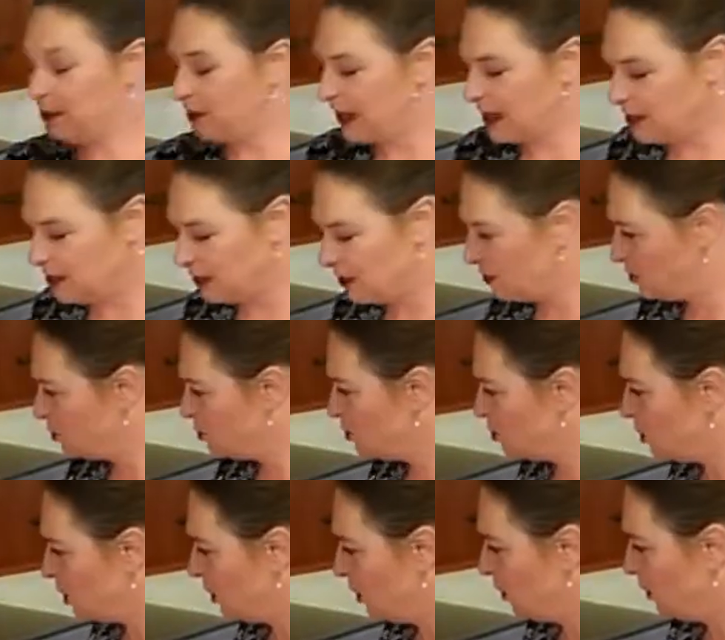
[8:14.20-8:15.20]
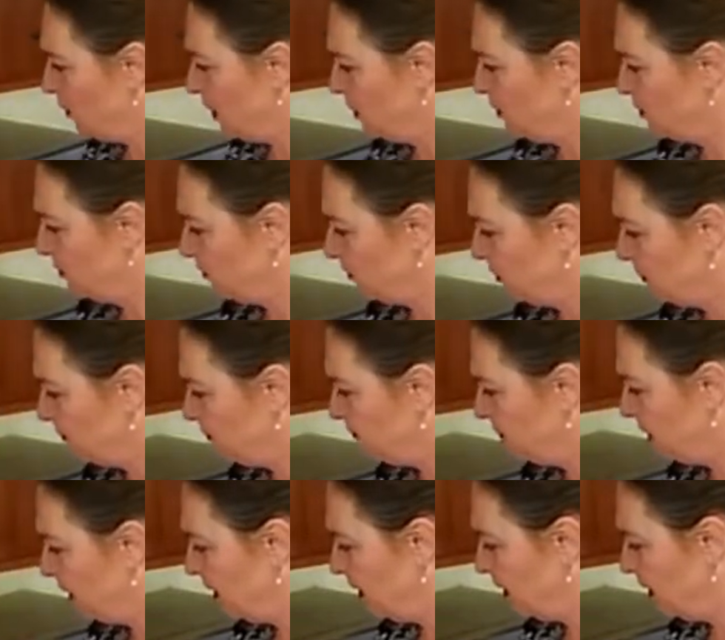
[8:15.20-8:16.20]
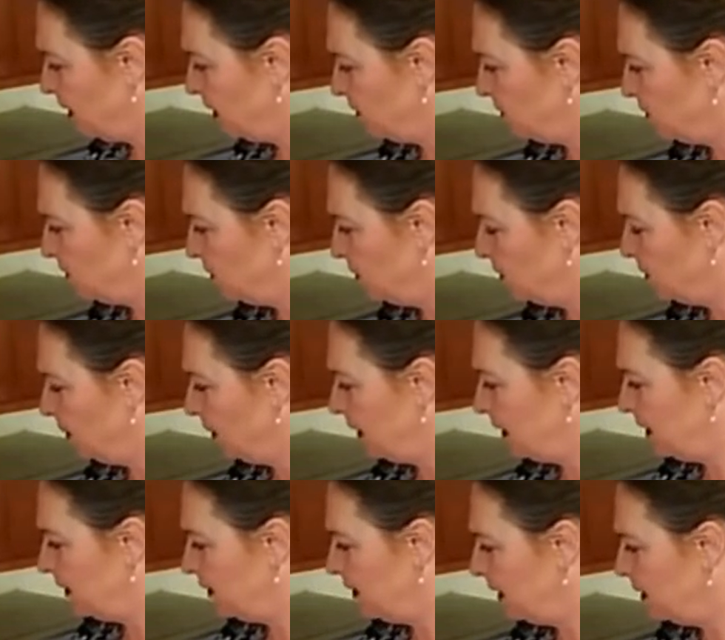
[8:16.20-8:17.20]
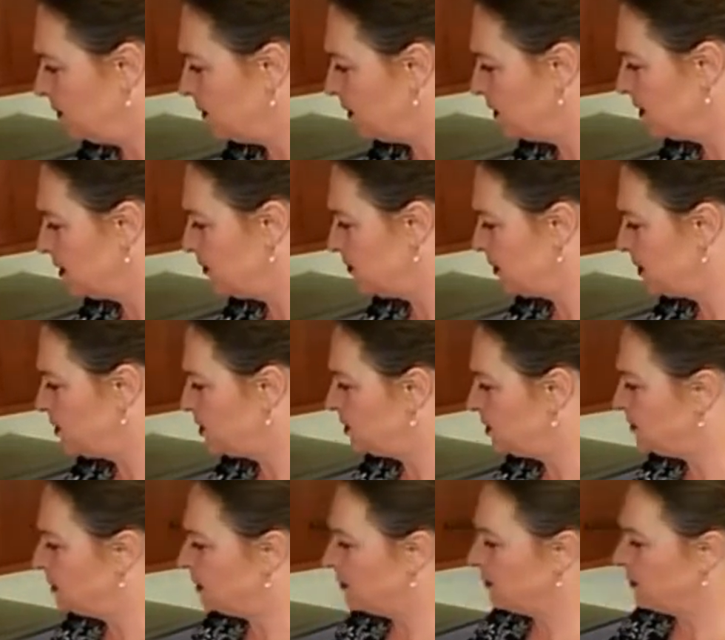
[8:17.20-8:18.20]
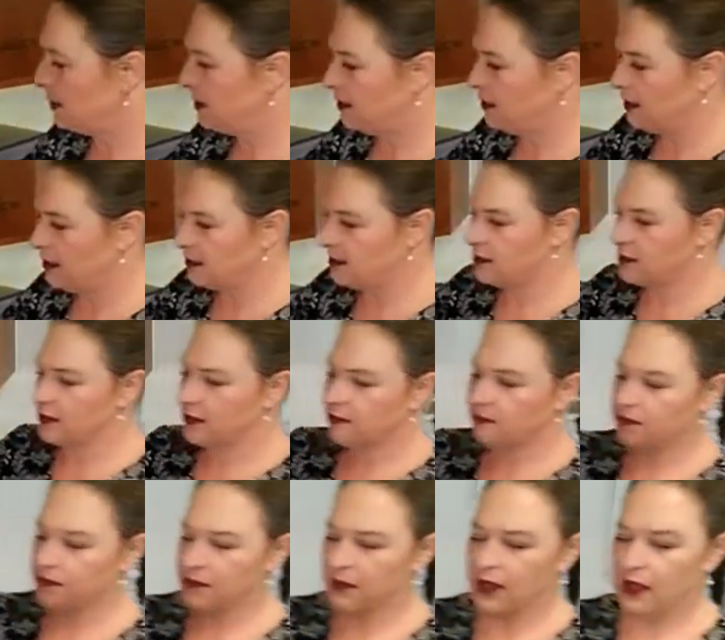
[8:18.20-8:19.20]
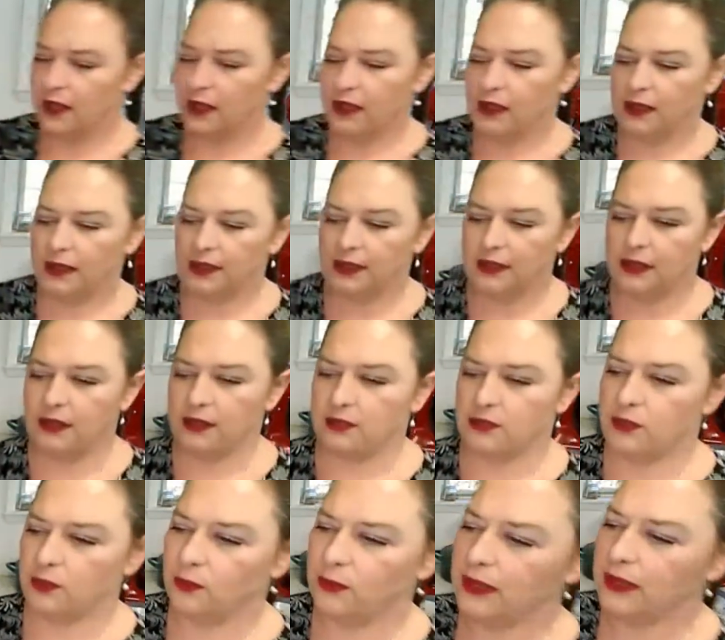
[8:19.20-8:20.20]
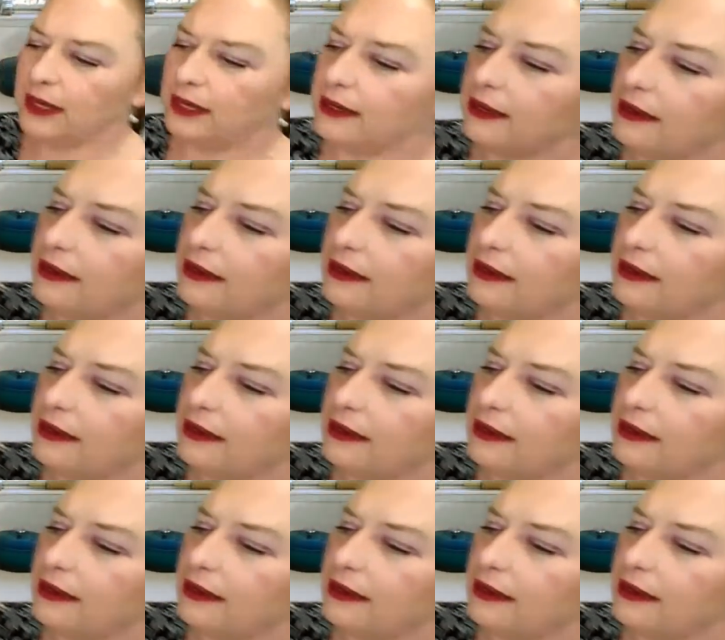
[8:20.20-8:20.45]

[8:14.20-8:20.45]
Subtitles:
basil is so wonderful, and what I'm going to be doing with this is, when I